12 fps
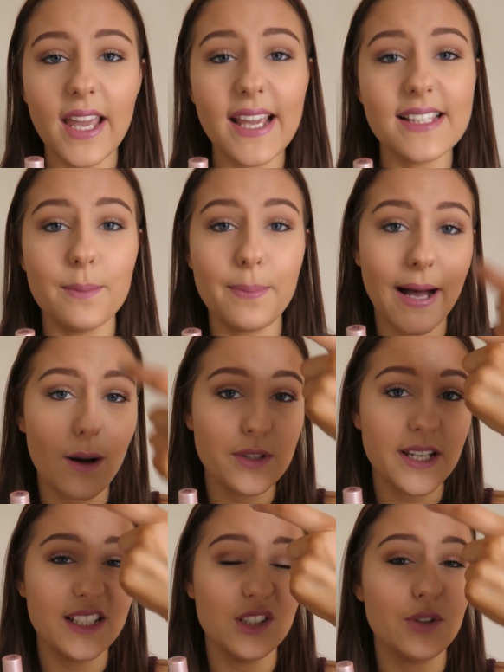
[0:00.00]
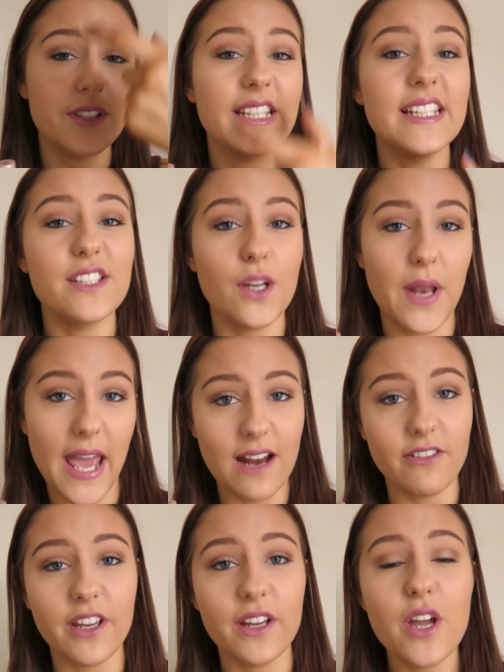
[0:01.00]
is the powder in your T-zone
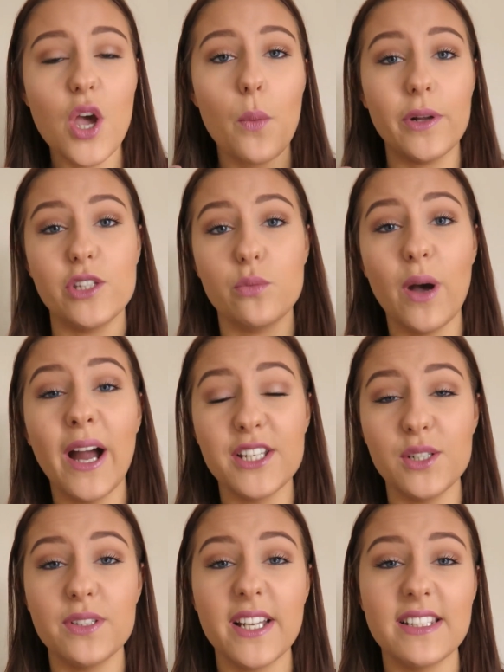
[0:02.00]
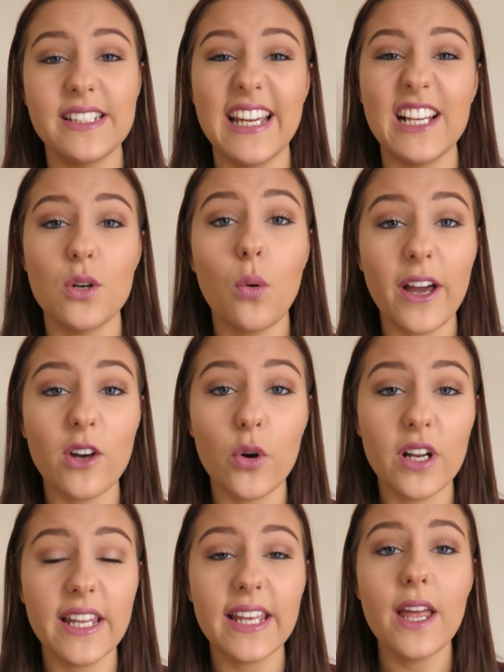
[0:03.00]
area, which is where I do tend to get quite
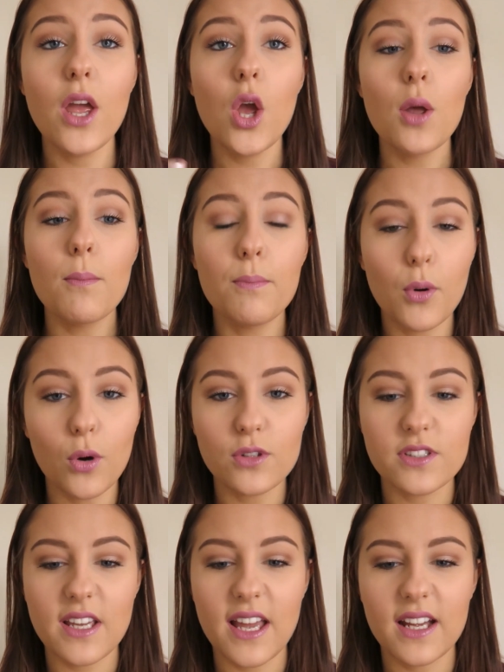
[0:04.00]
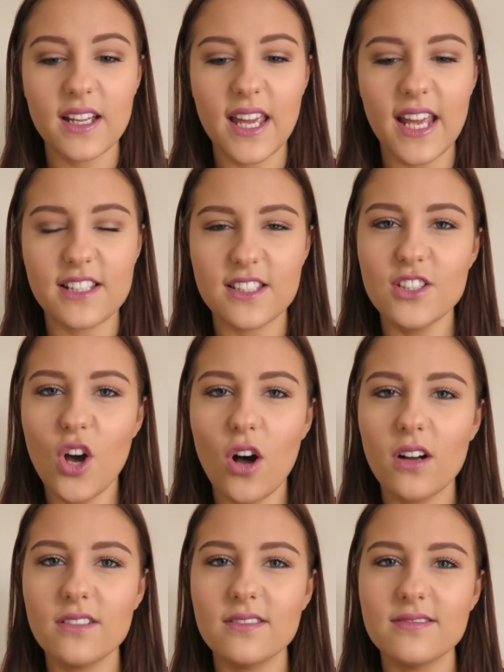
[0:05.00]
oily, but it's
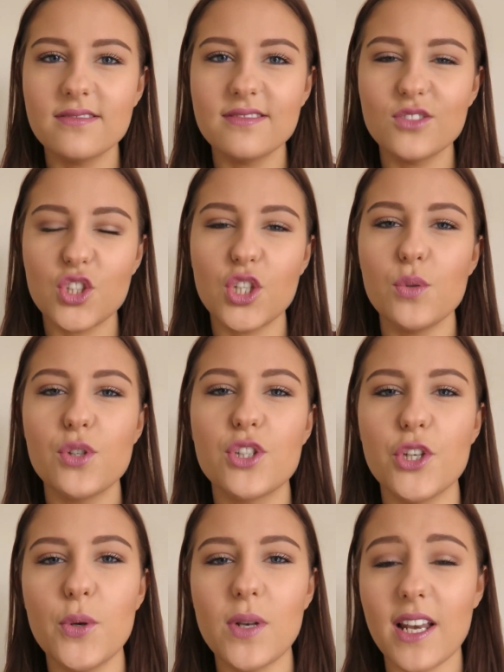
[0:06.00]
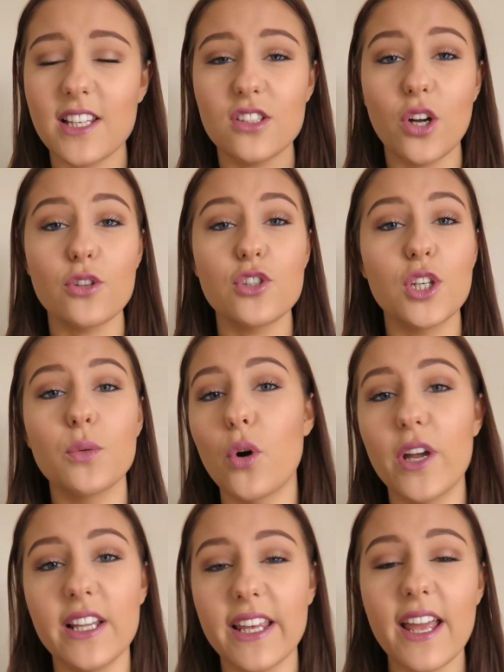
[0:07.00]
not too soon and it's not too
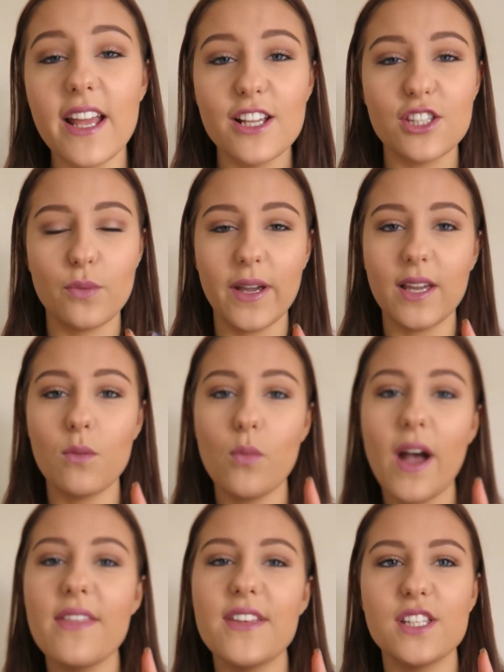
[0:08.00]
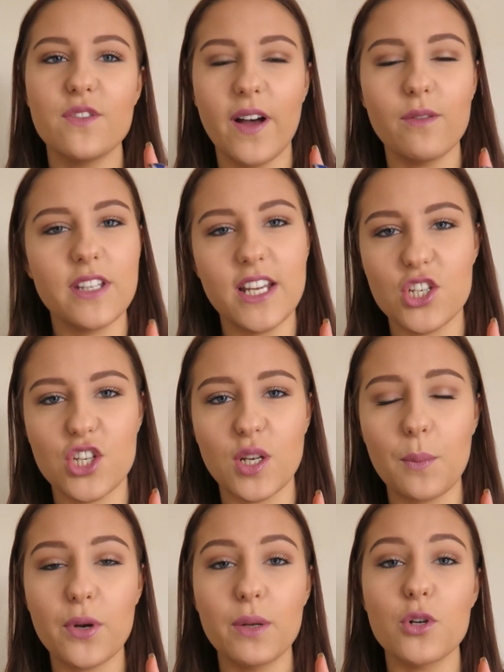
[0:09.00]
oily, so I can wear this
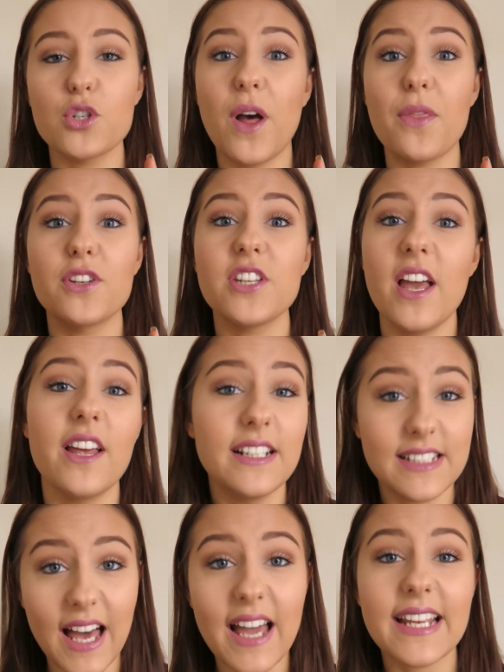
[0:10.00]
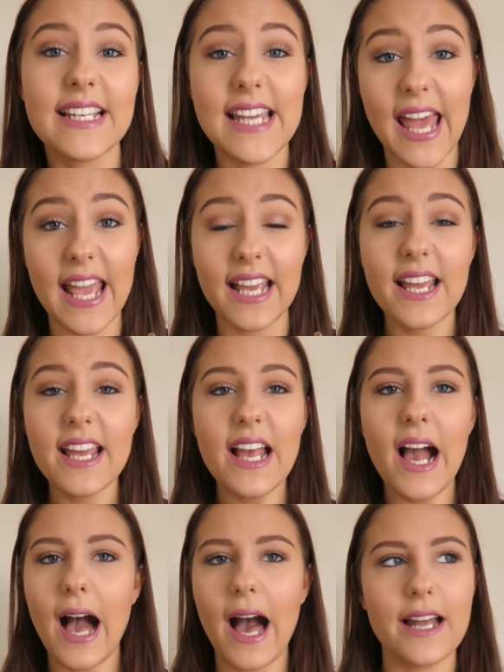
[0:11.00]
foundation pretty much throughout the entire day,
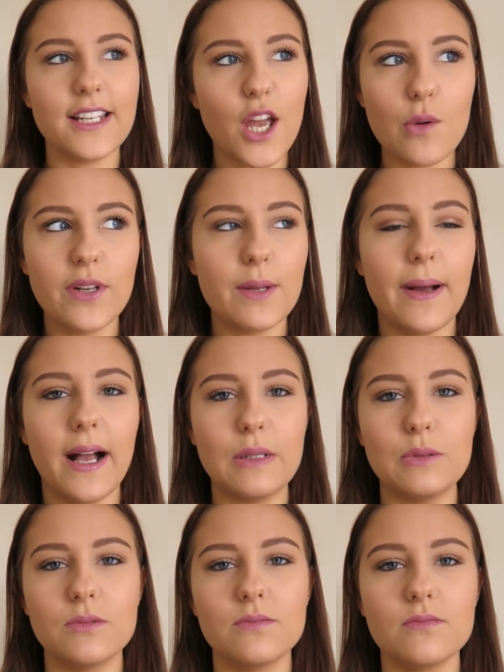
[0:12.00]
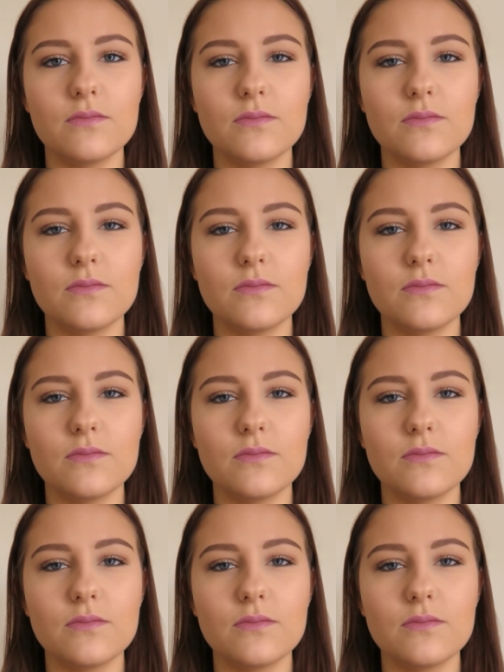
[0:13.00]
and only about